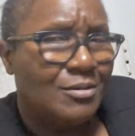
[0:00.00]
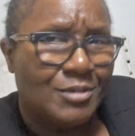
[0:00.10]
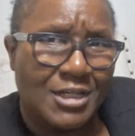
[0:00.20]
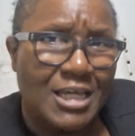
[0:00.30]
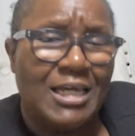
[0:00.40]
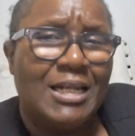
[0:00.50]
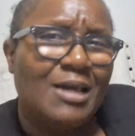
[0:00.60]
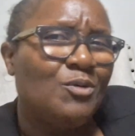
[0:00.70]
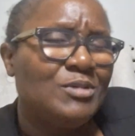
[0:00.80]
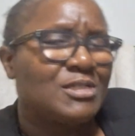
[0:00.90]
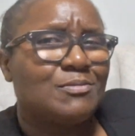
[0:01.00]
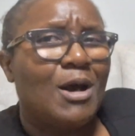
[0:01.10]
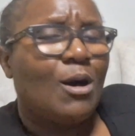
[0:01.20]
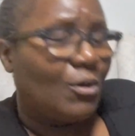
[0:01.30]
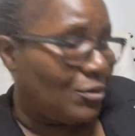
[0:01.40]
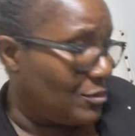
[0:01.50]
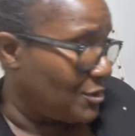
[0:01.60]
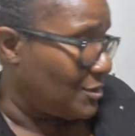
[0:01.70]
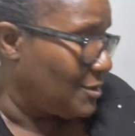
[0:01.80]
But again, they're going to be small.